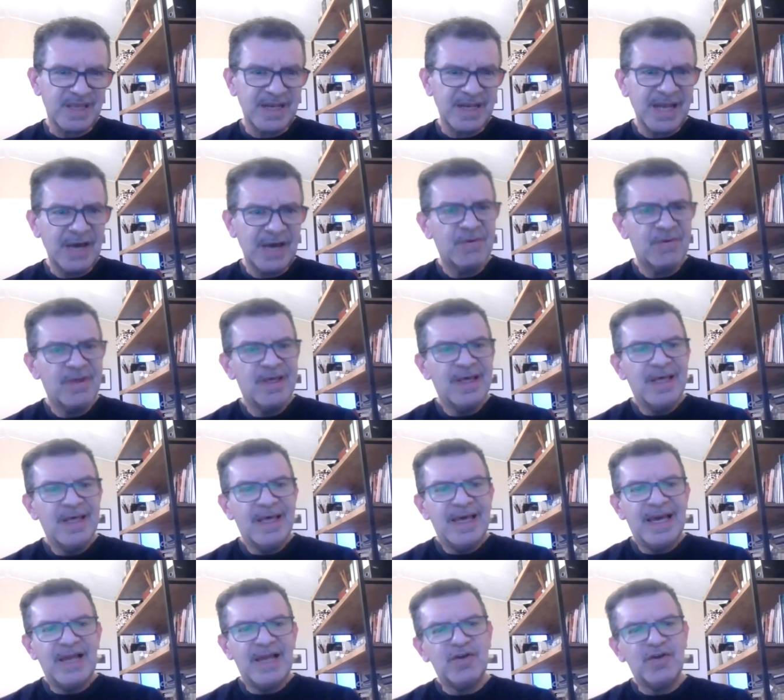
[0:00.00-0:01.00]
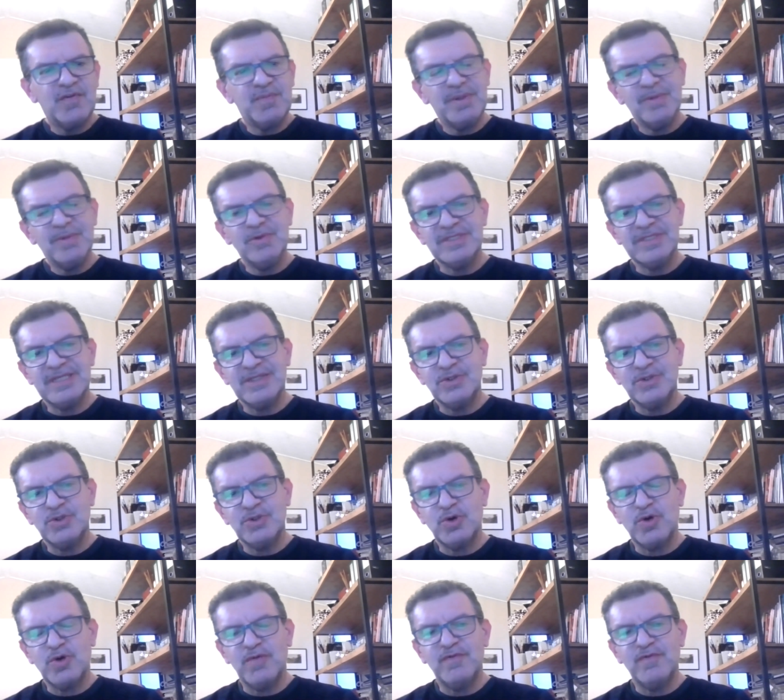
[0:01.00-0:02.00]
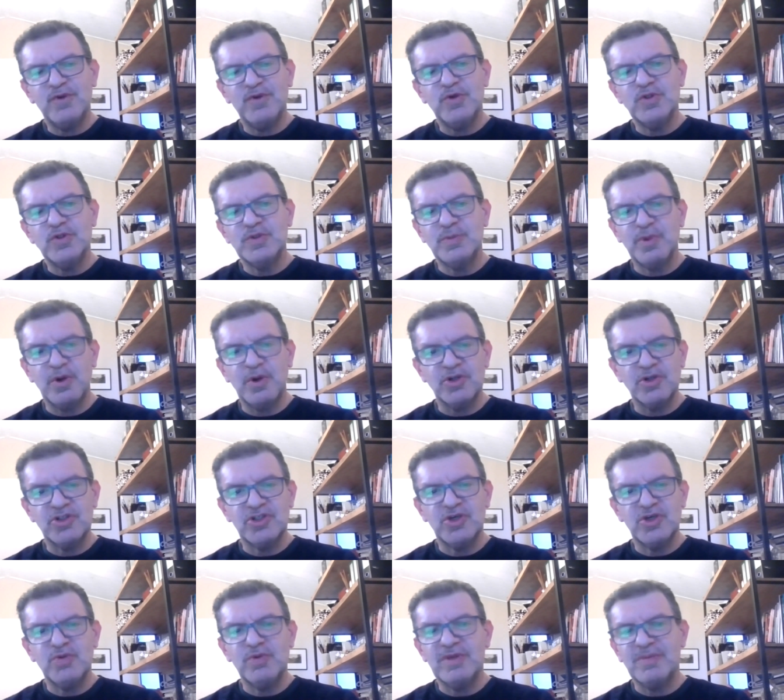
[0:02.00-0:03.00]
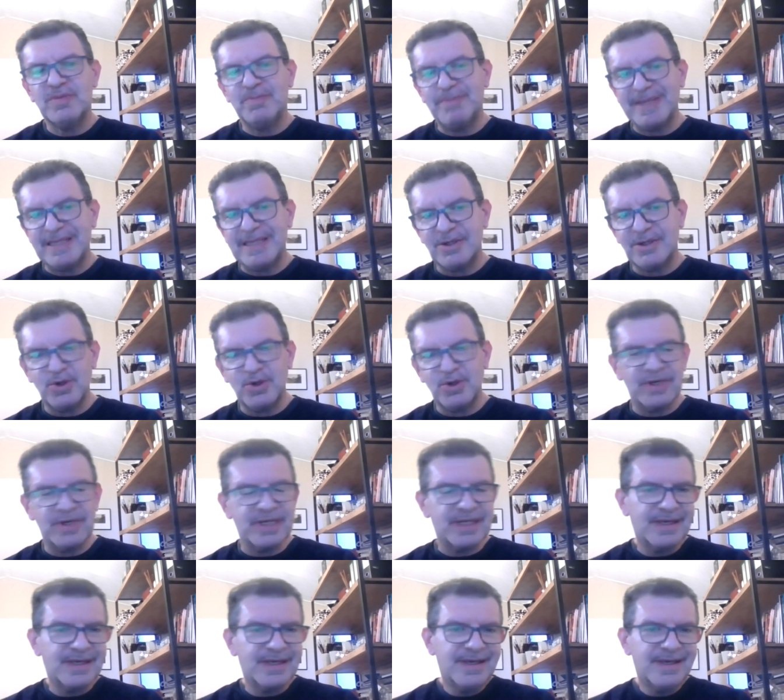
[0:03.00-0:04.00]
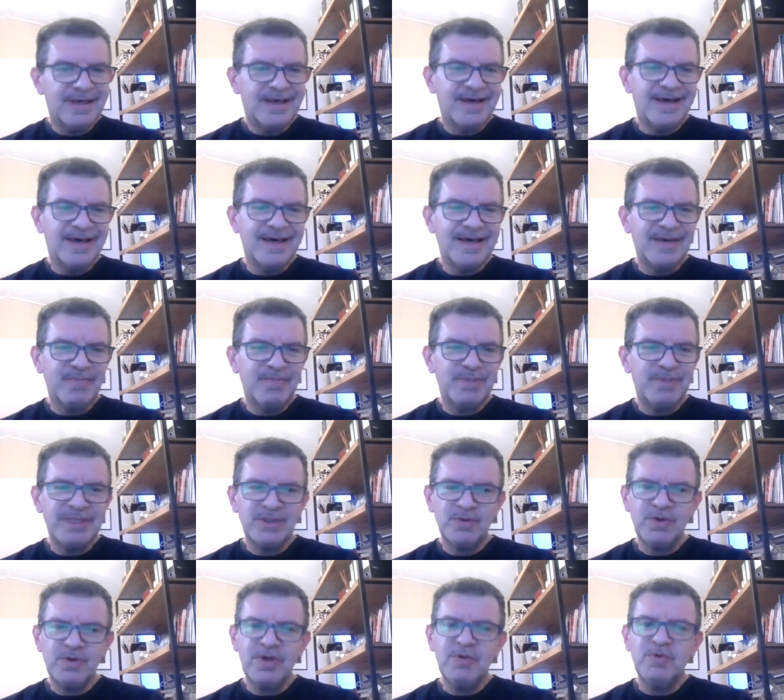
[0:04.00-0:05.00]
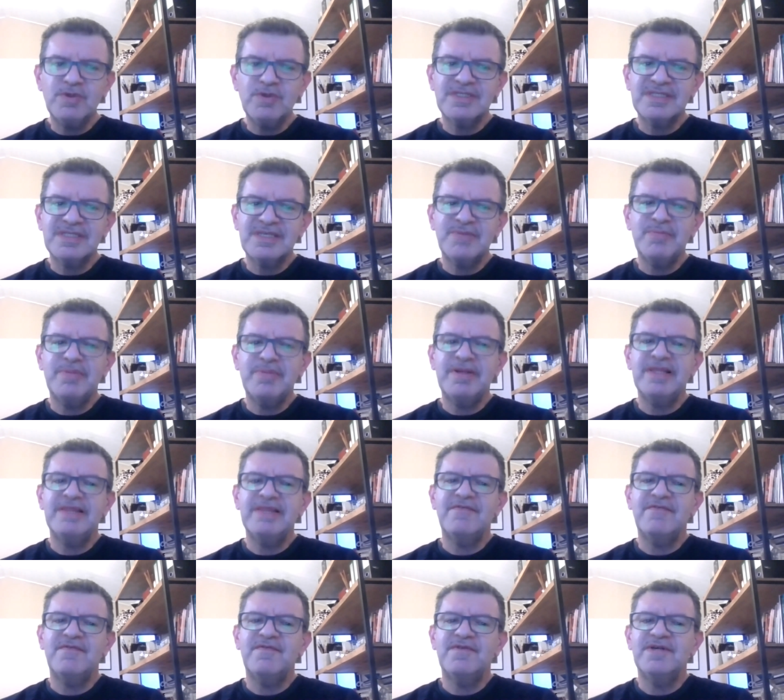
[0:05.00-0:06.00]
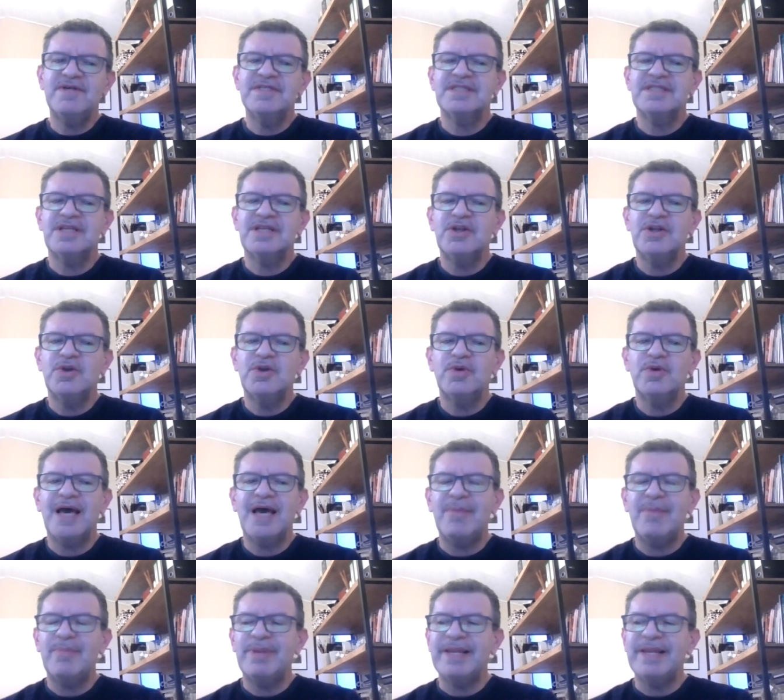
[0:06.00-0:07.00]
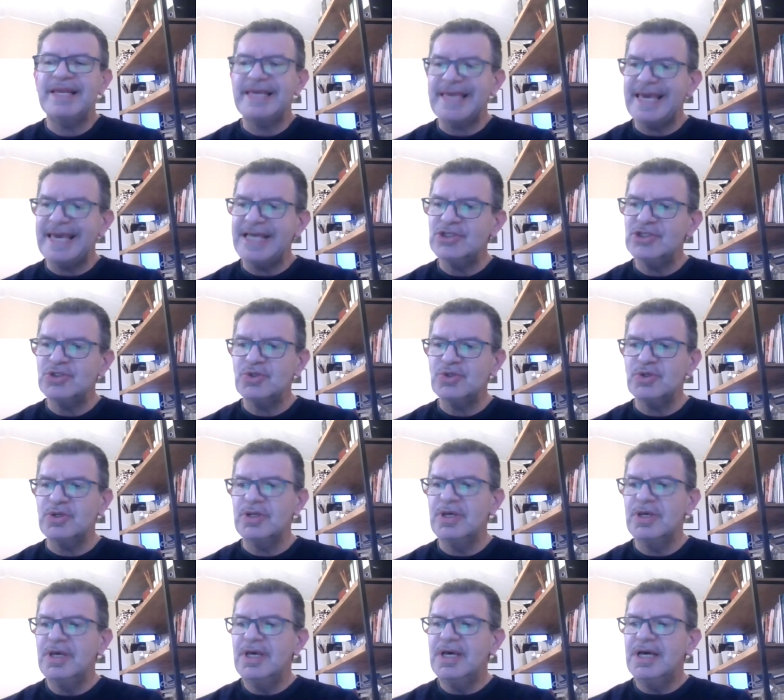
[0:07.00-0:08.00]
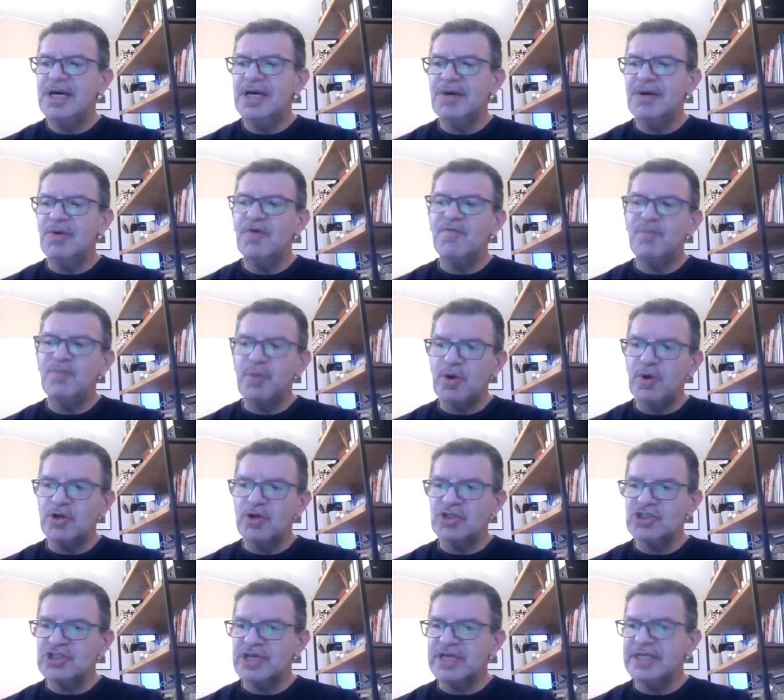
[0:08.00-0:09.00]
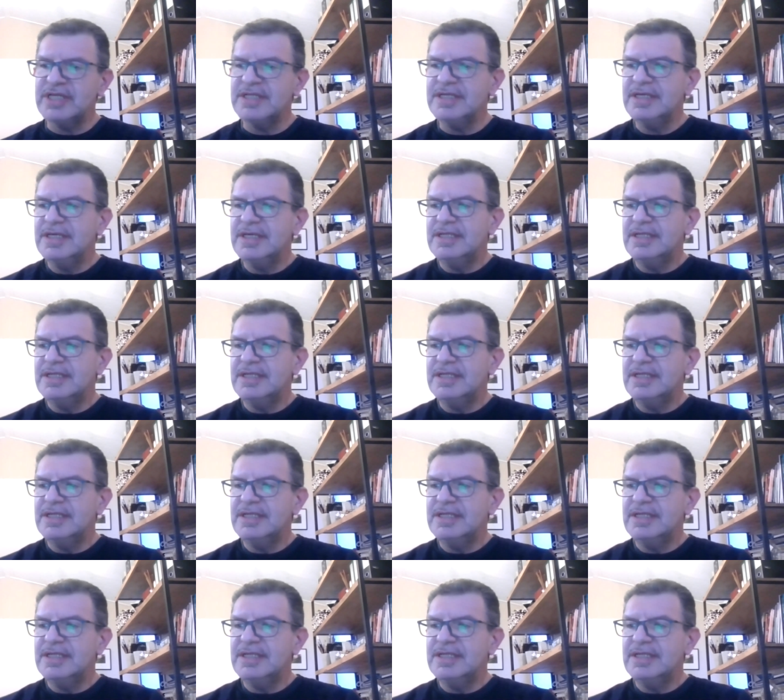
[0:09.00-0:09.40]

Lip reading: Now, a lot of people tend to confuse blockchain with Bitcoin. Bitcoin was simply the first known application of blockchain